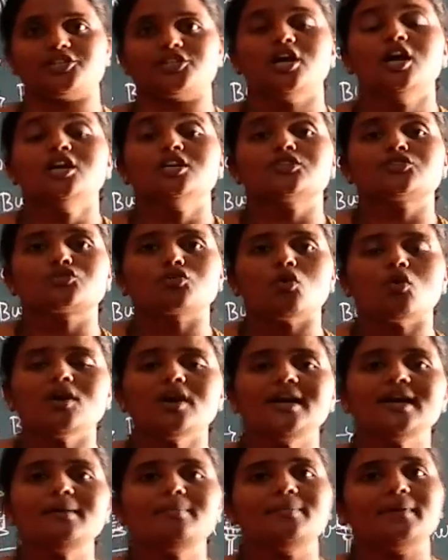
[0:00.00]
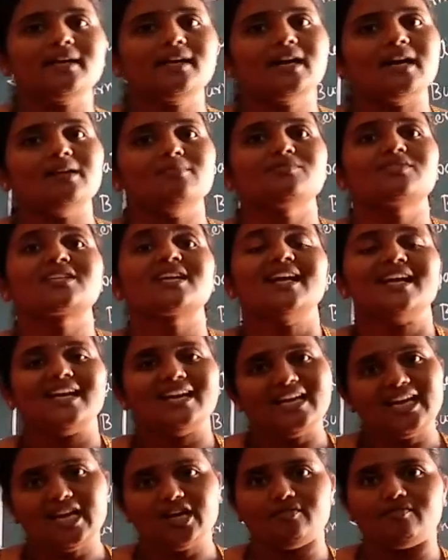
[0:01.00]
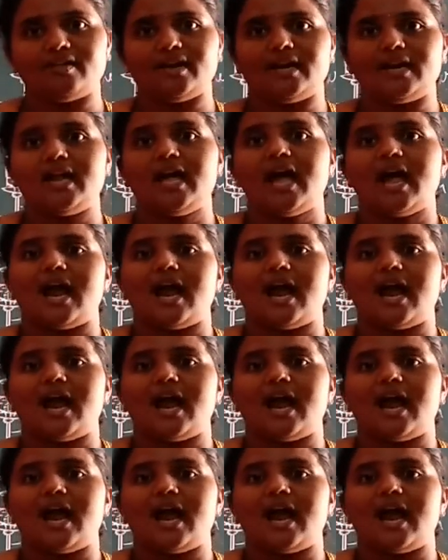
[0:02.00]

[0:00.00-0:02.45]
solid becomes liquid